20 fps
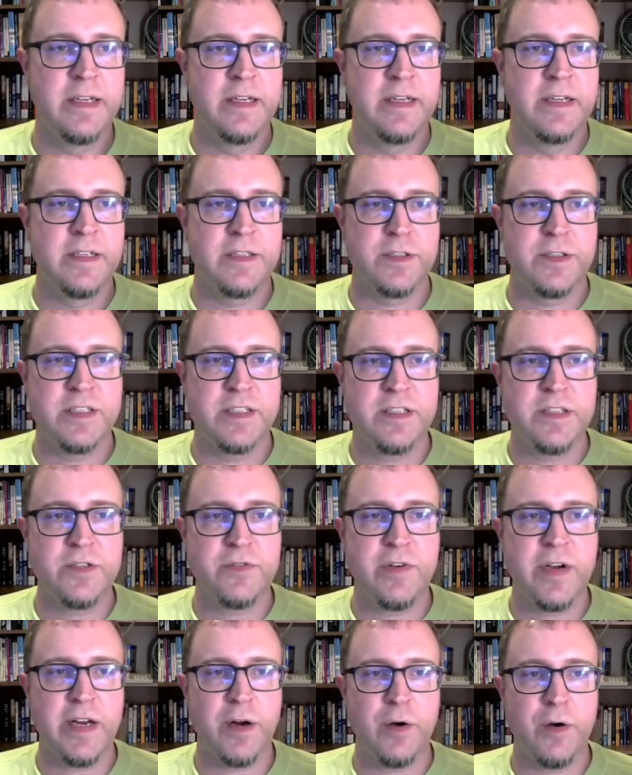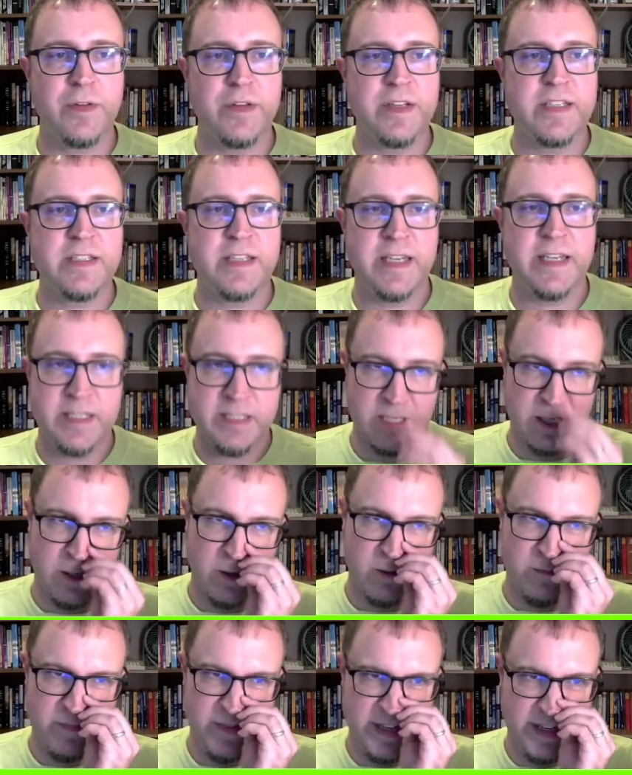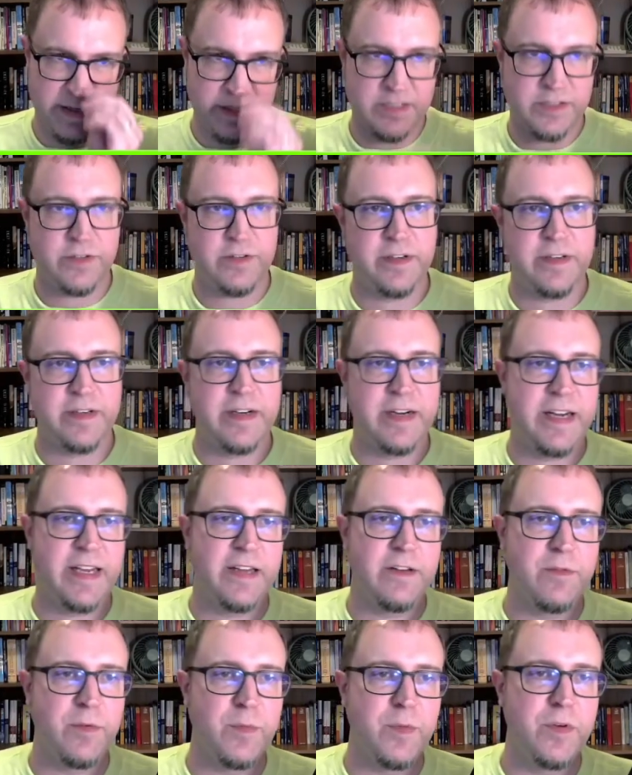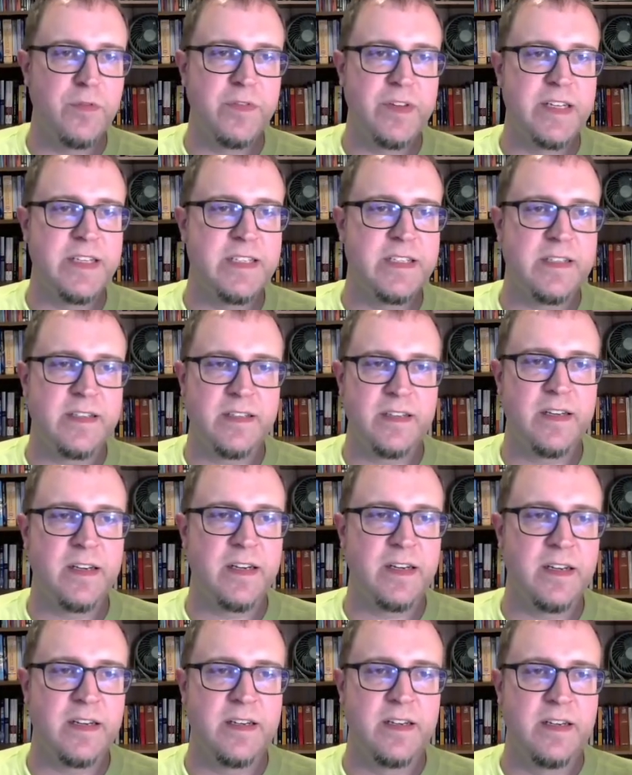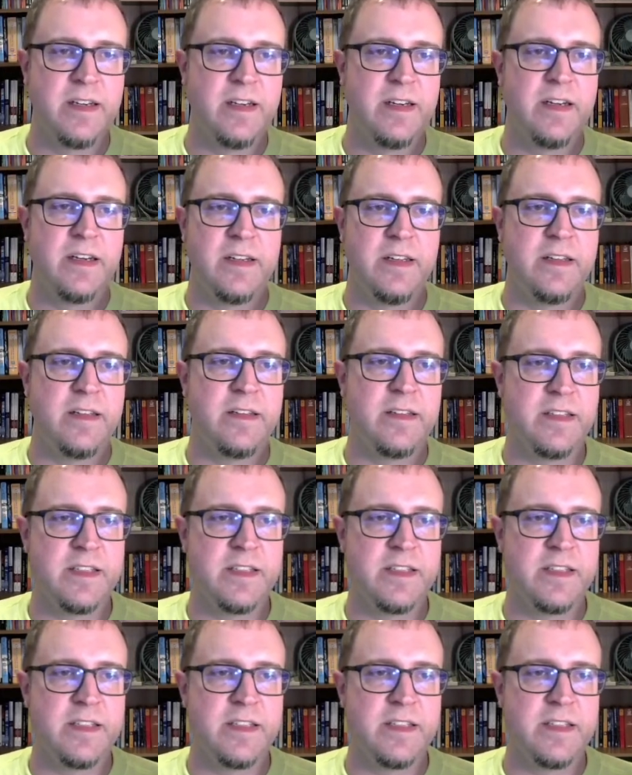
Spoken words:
So this is great. All these things are being asserted, and I can remove these this